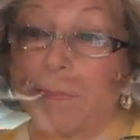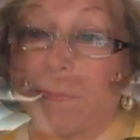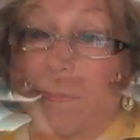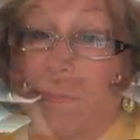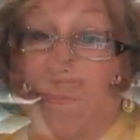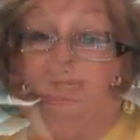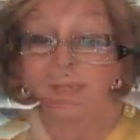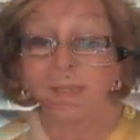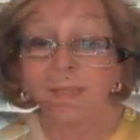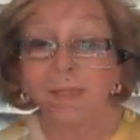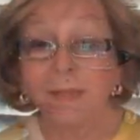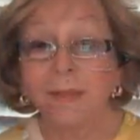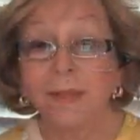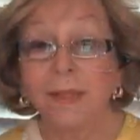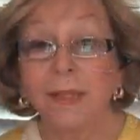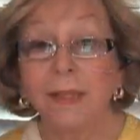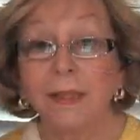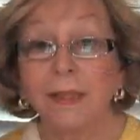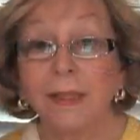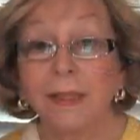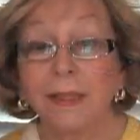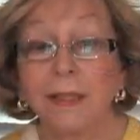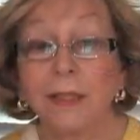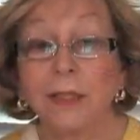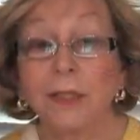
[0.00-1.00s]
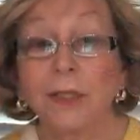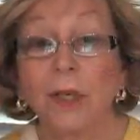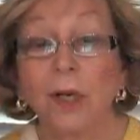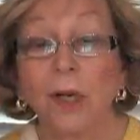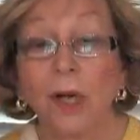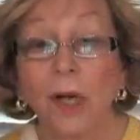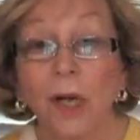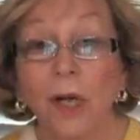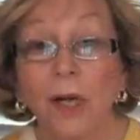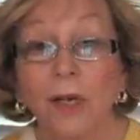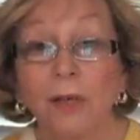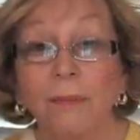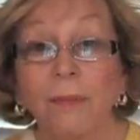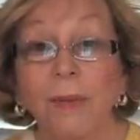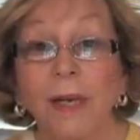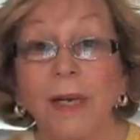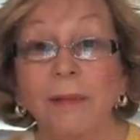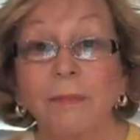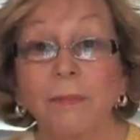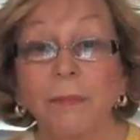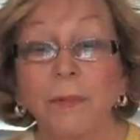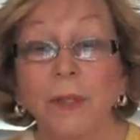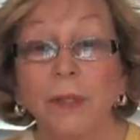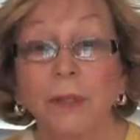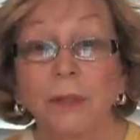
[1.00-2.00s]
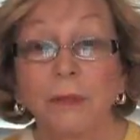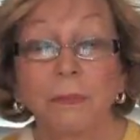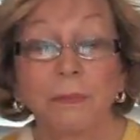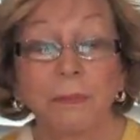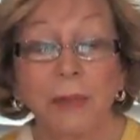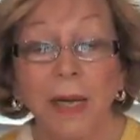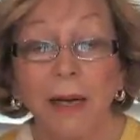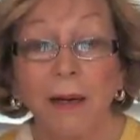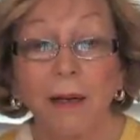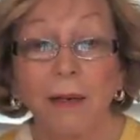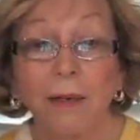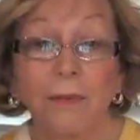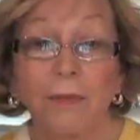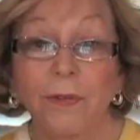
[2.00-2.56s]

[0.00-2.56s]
Anything that is on out